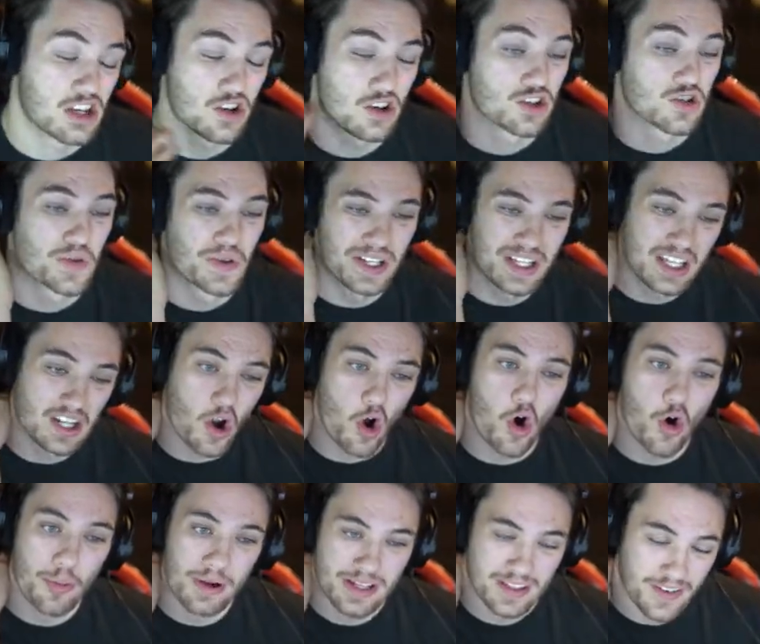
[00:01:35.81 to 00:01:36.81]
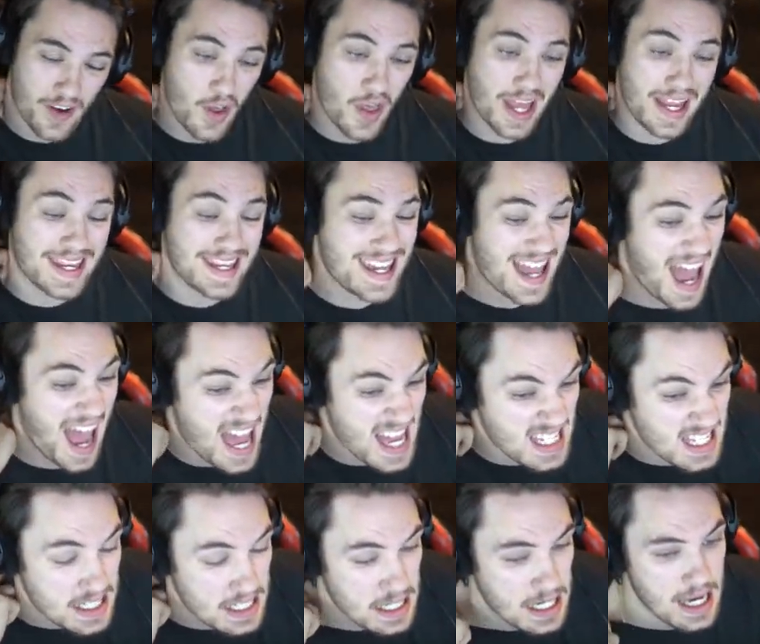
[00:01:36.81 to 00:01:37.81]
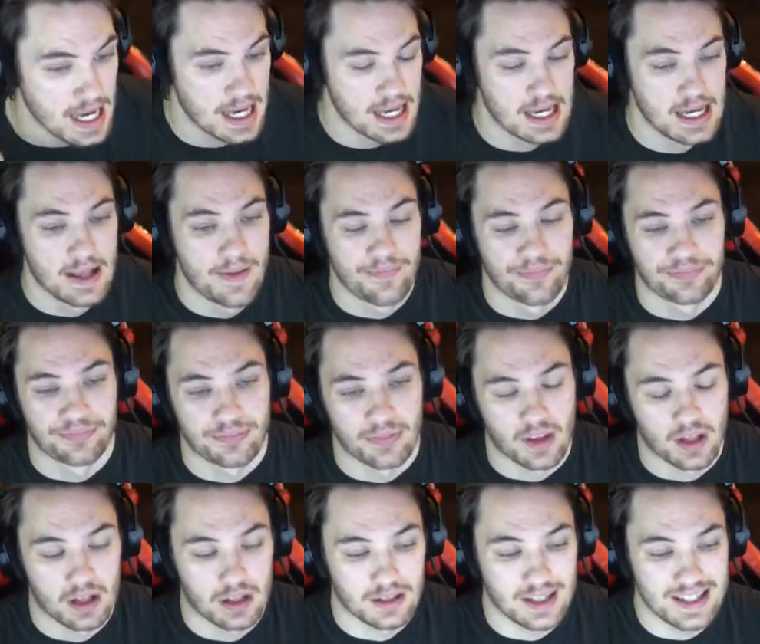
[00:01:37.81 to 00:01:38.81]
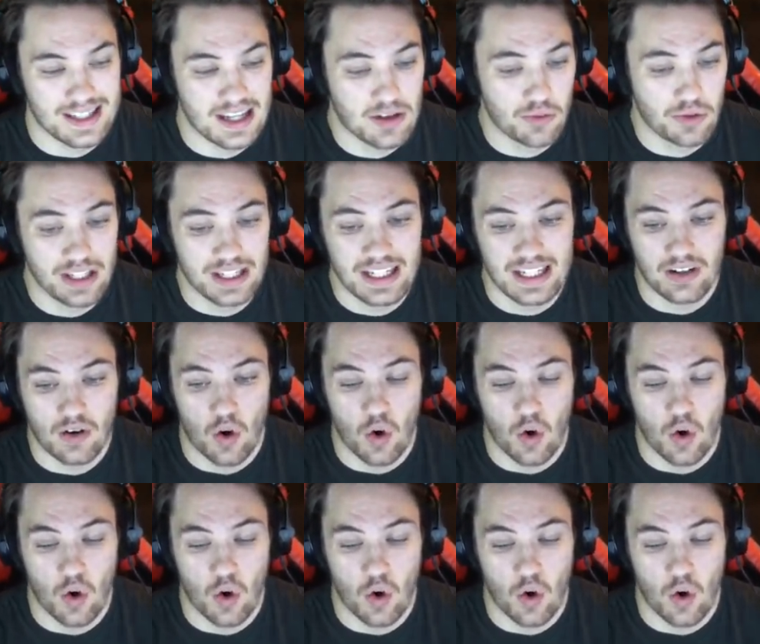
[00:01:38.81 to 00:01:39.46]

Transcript: So it's really Coleman's fault, I guess, because he really didn't